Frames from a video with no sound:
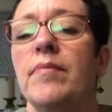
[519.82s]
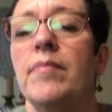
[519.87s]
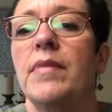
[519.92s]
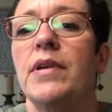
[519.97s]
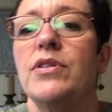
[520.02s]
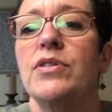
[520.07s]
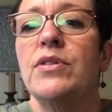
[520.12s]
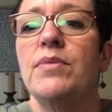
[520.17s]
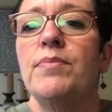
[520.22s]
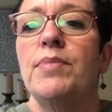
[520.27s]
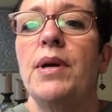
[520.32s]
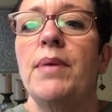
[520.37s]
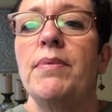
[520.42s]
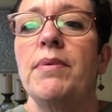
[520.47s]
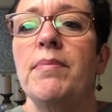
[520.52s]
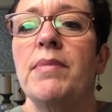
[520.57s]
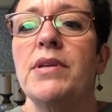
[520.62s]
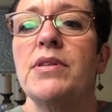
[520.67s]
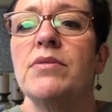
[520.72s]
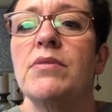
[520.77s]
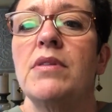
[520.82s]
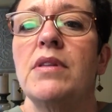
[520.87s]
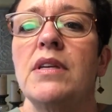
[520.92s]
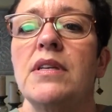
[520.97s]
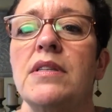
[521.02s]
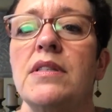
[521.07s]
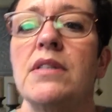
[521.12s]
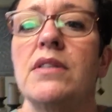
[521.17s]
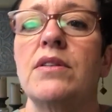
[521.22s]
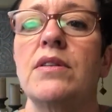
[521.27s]
I shouldn't probably mess with
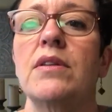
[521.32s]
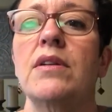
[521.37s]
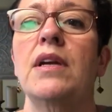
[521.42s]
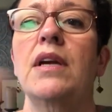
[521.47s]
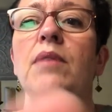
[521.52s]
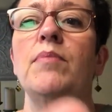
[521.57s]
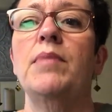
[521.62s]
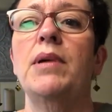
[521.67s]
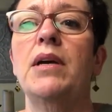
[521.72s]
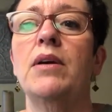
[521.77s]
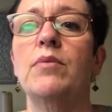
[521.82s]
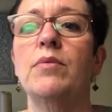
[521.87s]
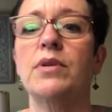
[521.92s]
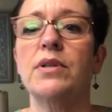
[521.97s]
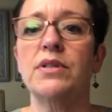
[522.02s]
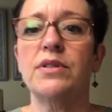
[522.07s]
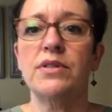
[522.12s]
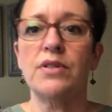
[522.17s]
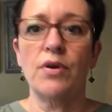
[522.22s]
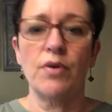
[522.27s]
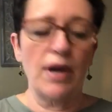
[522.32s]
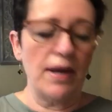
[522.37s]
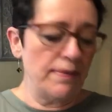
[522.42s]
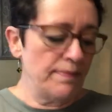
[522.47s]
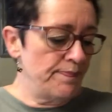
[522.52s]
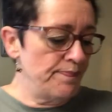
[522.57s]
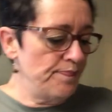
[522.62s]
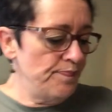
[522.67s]
this. Let's make it worse. Okay.